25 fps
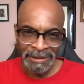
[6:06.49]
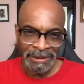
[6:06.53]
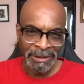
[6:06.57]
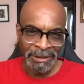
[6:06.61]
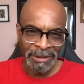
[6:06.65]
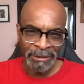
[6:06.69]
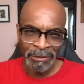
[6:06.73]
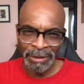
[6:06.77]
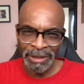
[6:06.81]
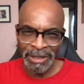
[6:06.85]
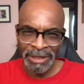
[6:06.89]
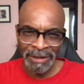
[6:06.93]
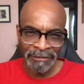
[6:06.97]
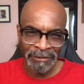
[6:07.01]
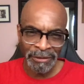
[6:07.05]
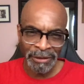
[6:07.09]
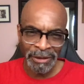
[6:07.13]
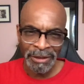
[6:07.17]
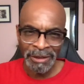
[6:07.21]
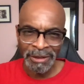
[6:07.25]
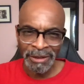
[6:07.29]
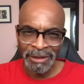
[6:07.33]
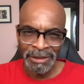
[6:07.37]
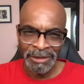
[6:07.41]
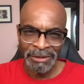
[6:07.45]
Whatever
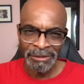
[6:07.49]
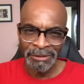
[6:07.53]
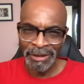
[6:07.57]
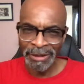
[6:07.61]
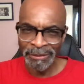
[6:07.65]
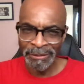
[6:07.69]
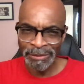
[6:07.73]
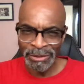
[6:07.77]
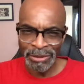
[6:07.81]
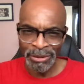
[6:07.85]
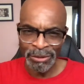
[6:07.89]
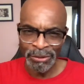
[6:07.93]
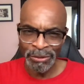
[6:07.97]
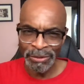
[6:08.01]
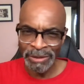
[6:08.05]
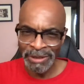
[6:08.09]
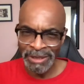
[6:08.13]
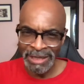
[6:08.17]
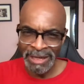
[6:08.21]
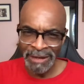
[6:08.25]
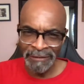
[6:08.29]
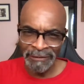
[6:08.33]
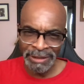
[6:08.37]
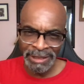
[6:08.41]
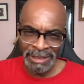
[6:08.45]
you're up to, the
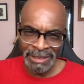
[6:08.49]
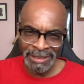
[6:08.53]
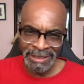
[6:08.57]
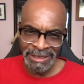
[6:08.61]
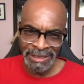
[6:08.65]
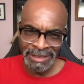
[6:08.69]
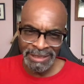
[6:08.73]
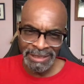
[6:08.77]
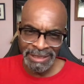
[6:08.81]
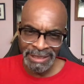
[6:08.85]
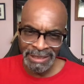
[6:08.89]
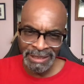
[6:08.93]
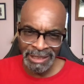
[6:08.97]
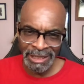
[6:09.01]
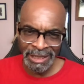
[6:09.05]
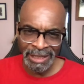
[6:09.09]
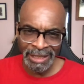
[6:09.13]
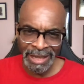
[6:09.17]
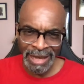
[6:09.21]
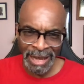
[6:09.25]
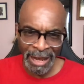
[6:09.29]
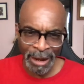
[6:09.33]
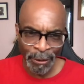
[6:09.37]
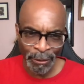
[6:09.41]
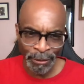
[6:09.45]
evidence is in the
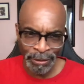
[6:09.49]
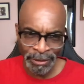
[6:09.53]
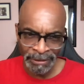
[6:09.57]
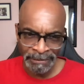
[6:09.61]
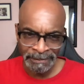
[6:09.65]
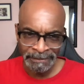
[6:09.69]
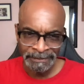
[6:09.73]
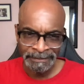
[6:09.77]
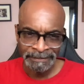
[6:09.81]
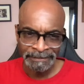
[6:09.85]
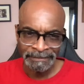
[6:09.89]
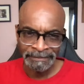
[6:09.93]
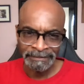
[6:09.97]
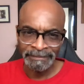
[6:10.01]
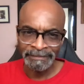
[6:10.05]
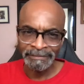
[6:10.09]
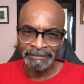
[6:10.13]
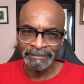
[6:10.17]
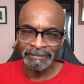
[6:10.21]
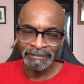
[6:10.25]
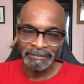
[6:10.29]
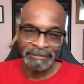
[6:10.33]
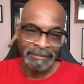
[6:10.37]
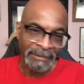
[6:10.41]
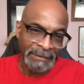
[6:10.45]
cloud.
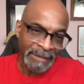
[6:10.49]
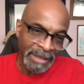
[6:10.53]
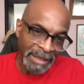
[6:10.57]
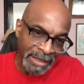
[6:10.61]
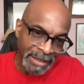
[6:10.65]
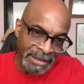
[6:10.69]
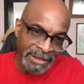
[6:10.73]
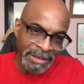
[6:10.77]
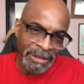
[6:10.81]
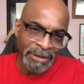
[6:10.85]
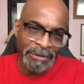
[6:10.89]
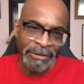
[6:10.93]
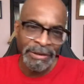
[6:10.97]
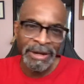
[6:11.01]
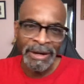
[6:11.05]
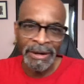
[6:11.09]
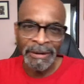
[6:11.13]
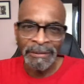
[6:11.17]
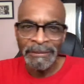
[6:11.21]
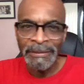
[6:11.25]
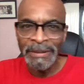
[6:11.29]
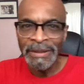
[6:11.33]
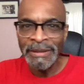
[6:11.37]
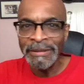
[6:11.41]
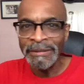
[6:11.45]
So there.
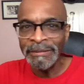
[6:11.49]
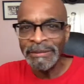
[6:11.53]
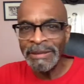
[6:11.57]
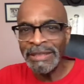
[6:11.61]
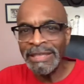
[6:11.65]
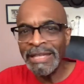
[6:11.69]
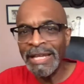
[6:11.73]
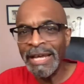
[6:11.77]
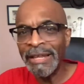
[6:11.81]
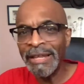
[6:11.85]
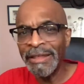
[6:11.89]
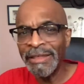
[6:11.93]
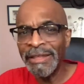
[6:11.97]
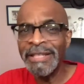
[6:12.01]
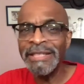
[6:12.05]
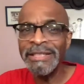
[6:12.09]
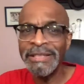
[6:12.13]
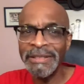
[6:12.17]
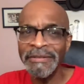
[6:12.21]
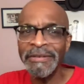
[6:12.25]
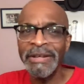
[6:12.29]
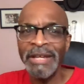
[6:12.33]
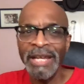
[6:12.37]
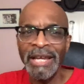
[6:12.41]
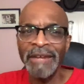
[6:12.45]
But things
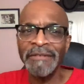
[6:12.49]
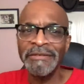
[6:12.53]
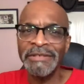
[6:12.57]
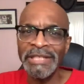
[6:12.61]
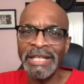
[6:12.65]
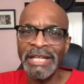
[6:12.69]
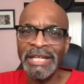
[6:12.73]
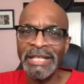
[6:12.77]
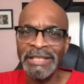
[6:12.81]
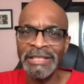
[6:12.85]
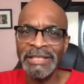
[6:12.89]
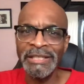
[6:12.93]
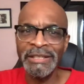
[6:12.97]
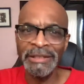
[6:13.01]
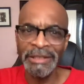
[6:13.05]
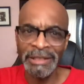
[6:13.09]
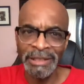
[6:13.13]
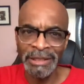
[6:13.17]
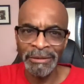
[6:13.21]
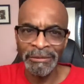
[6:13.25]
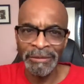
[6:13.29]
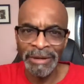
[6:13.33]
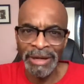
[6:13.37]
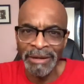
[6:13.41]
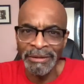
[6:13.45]
have changed a little
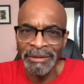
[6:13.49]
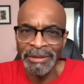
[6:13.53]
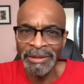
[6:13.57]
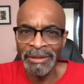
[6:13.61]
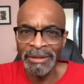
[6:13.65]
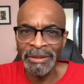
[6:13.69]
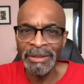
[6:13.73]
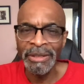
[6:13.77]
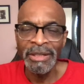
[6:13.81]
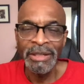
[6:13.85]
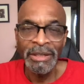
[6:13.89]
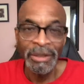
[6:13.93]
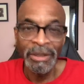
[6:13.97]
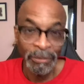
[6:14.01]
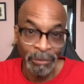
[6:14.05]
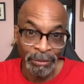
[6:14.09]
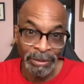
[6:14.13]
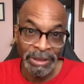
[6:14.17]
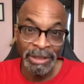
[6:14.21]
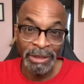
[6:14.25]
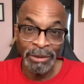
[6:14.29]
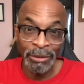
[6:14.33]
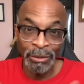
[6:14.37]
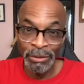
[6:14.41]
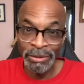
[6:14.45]
around here. We
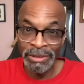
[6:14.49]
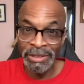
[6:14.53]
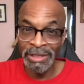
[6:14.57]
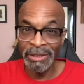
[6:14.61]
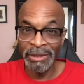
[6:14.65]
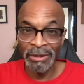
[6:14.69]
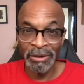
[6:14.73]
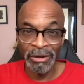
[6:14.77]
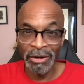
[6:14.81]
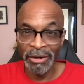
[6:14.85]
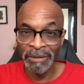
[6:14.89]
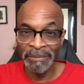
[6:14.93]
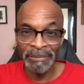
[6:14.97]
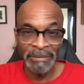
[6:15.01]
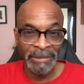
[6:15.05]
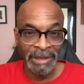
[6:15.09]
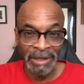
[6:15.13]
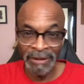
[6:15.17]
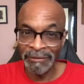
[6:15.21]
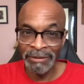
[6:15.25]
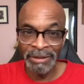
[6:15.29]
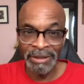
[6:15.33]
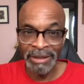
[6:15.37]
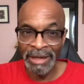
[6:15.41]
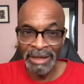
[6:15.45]
use the alarm
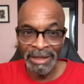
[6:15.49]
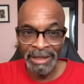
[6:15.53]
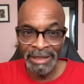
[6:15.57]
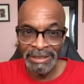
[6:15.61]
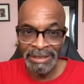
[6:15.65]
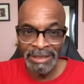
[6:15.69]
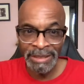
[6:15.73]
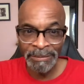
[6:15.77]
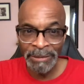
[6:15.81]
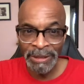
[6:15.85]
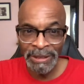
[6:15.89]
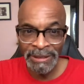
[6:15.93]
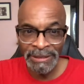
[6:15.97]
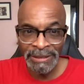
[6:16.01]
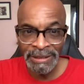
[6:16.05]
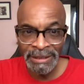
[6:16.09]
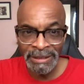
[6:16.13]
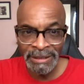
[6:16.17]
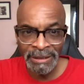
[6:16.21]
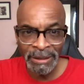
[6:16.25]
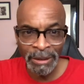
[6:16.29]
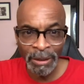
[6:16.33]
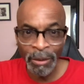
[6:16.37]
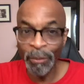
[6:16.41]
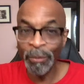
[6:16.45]
every night, as I
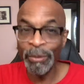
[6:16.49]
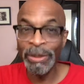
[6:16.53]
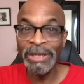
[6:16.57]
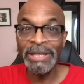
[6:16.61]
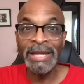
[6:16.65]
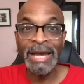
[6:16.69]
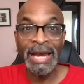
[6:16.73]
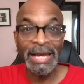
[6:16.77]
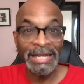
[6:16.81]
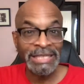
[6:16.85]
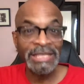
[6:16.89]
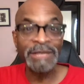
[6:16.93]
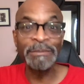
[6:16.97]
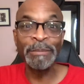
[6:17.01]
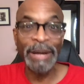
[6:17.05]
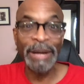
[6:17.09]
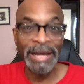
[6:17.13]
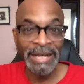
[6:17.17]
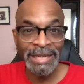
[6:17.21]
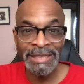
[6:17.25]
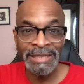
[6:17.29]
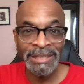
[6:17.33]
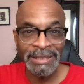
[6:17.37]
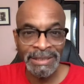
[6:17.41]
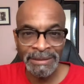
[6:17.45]
mentioned. We got
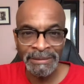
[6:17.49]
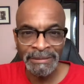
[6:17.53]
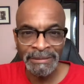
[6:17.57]
spikes.